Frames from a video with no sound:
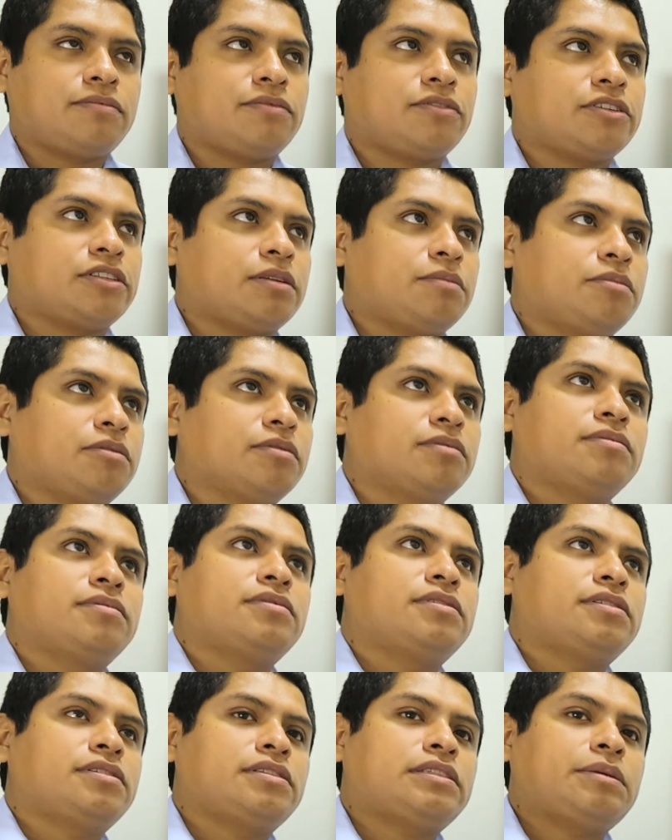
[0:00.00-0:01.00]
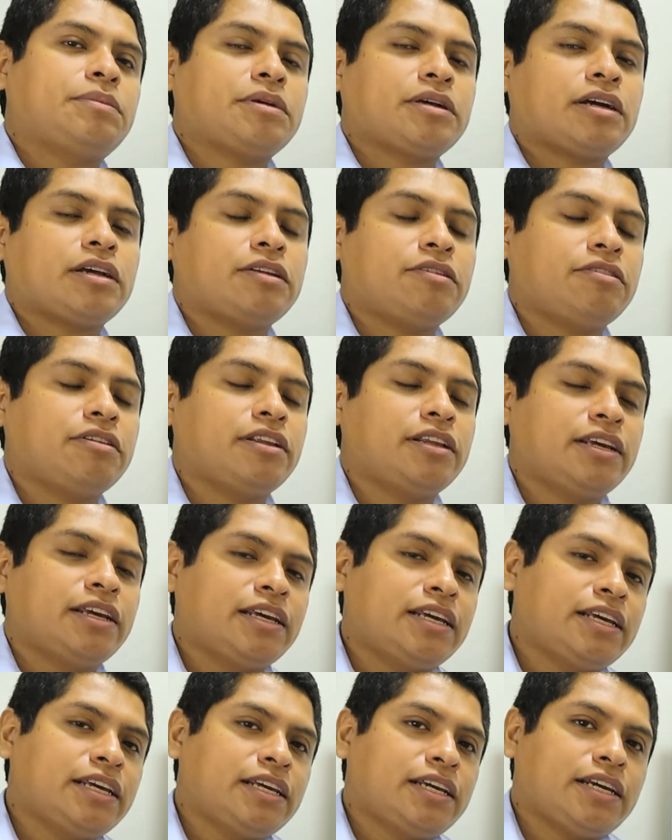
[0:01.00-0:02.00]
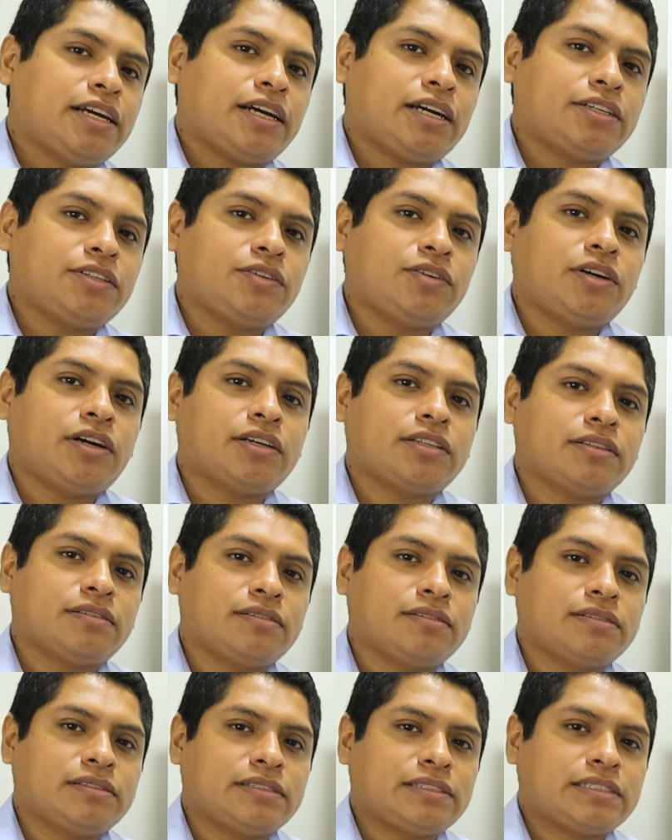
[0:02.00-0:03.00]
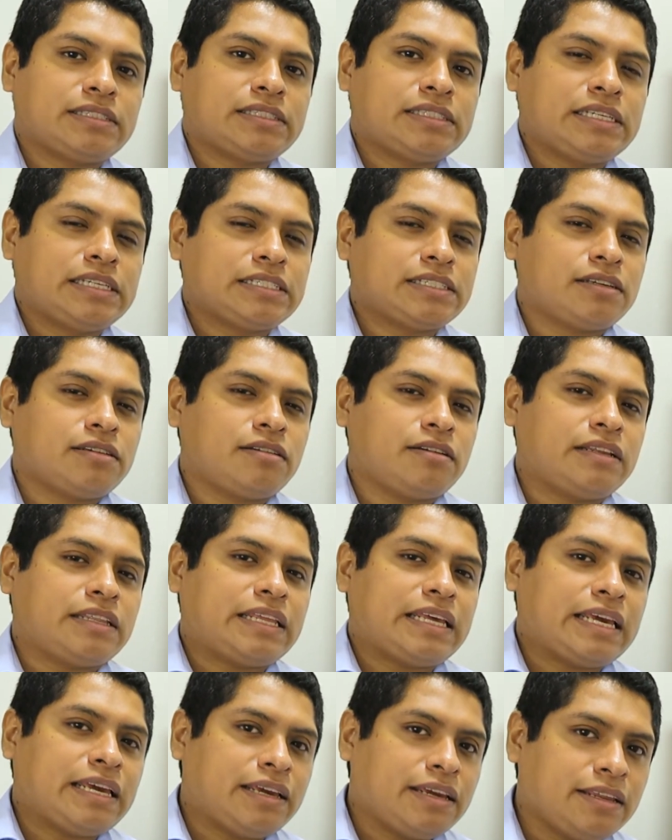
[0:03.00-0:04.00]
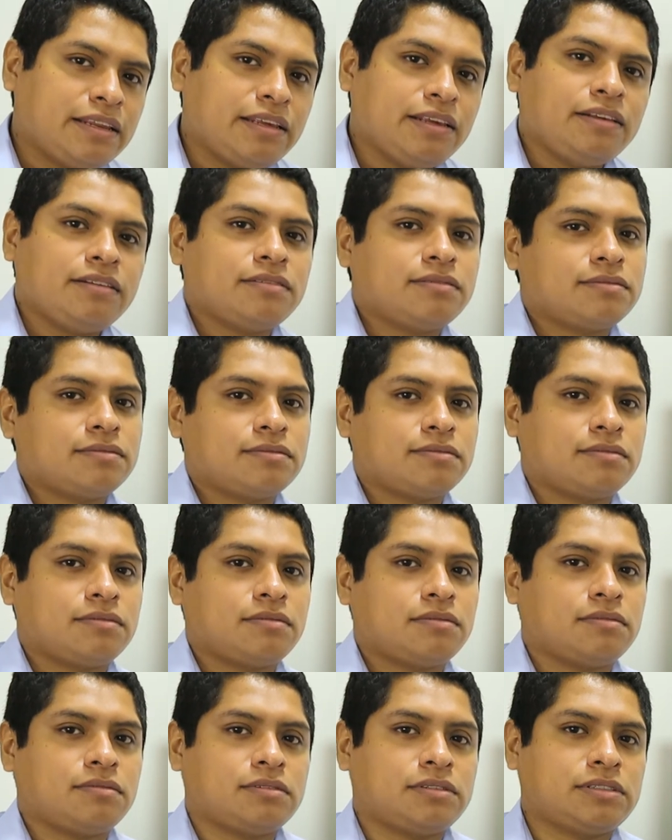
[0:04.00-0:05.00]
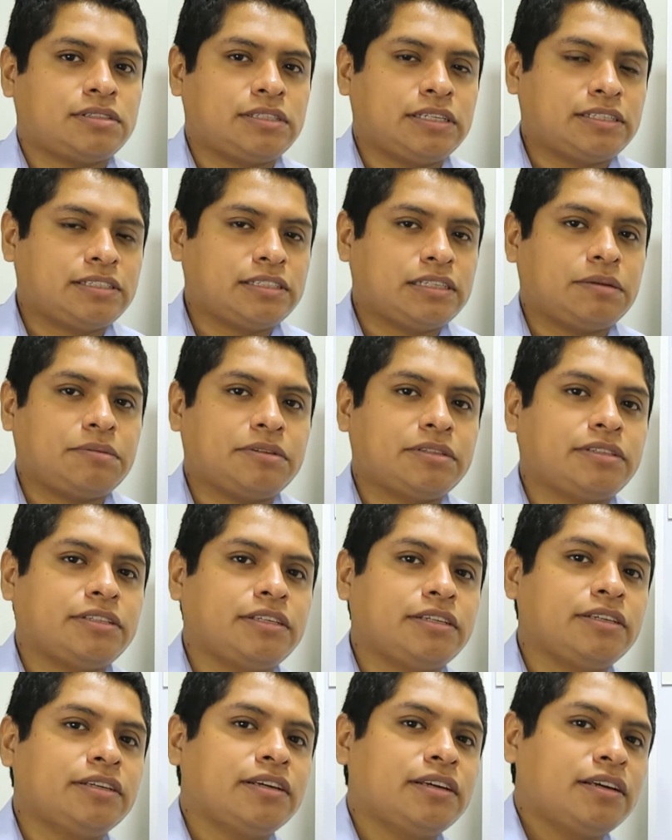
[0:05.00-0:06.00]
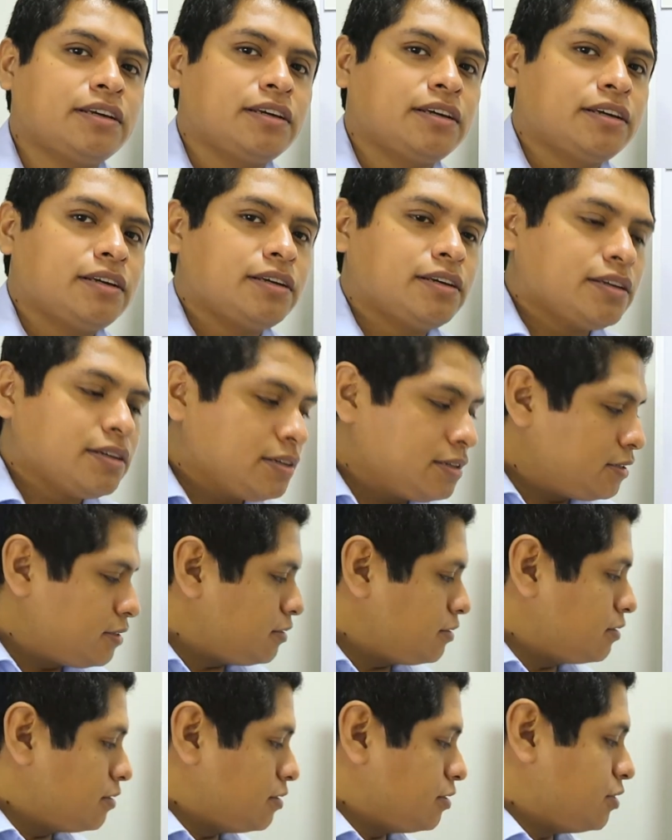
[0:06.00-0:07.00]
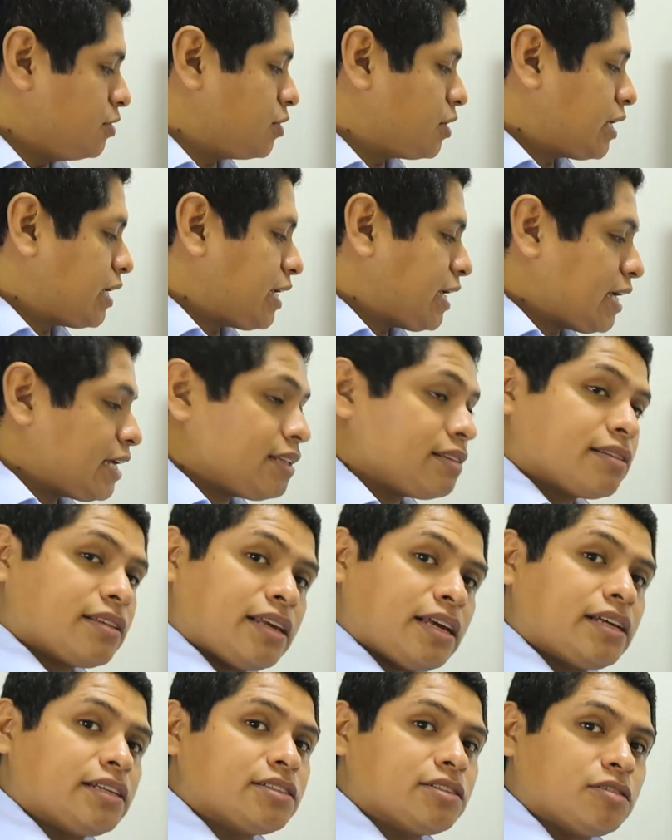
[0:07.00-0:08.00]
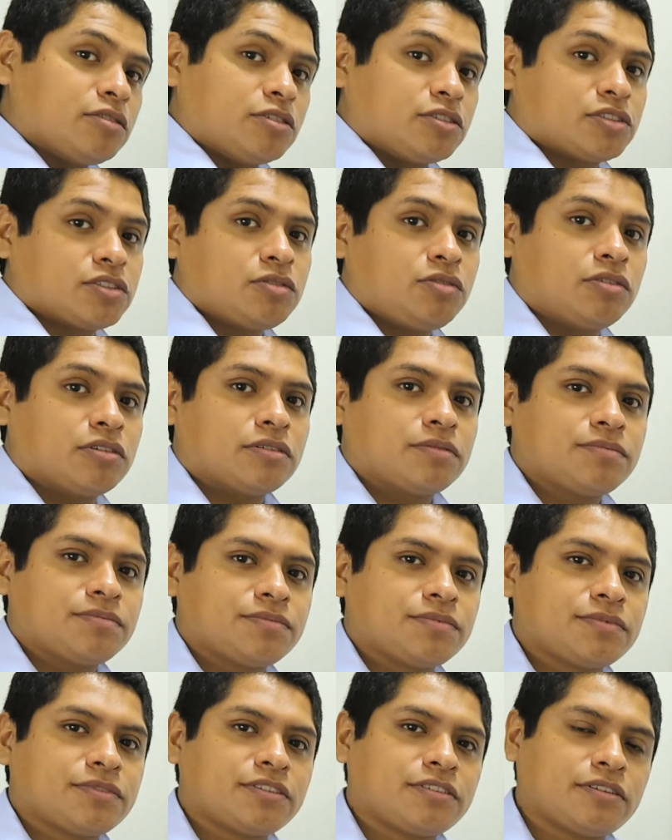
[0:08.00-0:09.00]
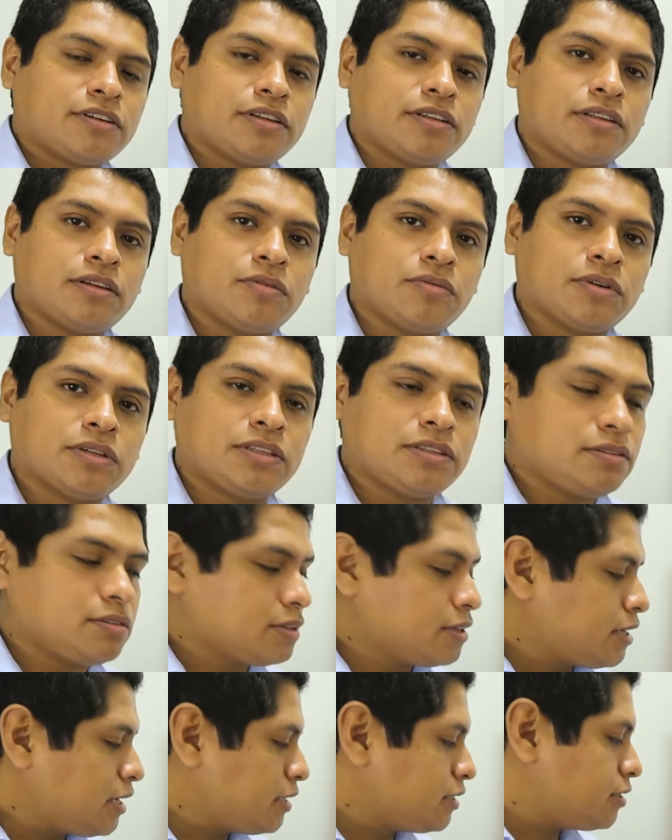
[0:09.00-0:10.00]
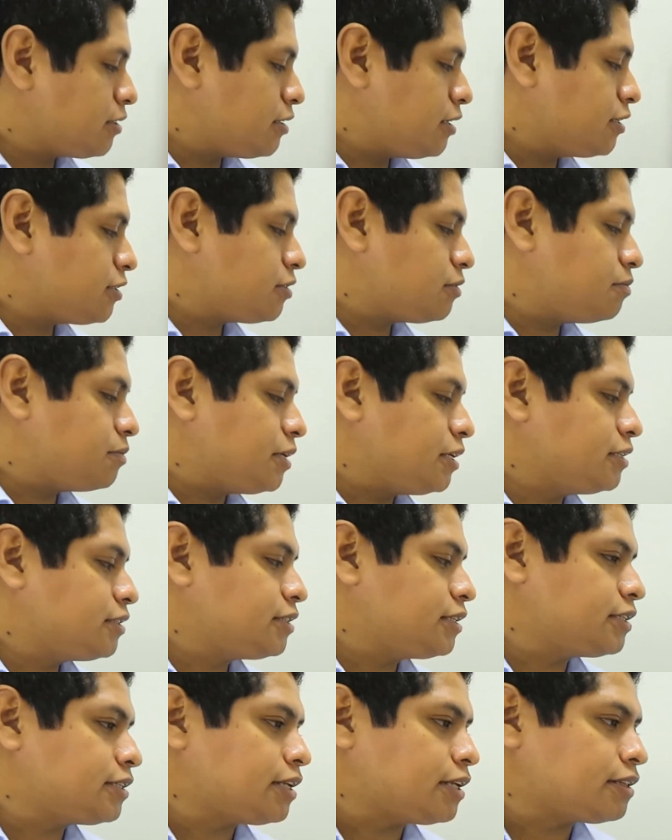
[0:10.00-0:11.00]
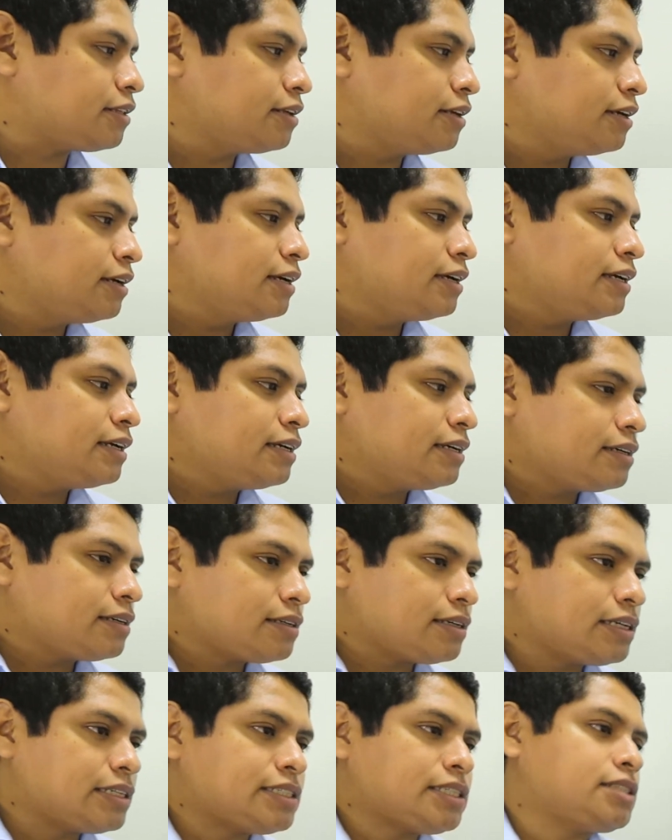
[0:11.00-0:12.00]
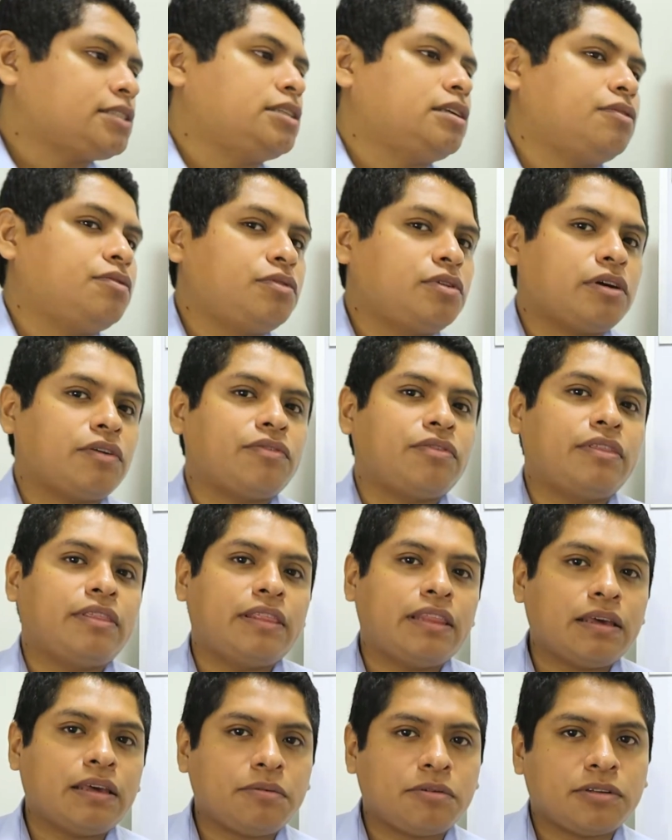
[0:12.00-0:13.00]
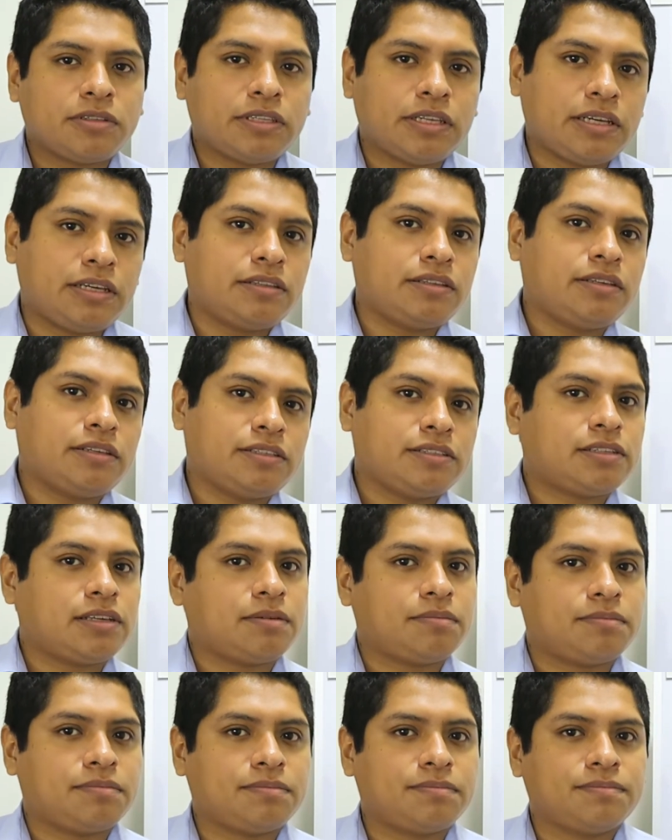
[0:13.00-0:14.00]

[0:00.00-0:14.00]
example, 700 and you got 680 or 670, you can cancel your score. Right? Now, what cancellation means is that it's as if you have never taken the exam.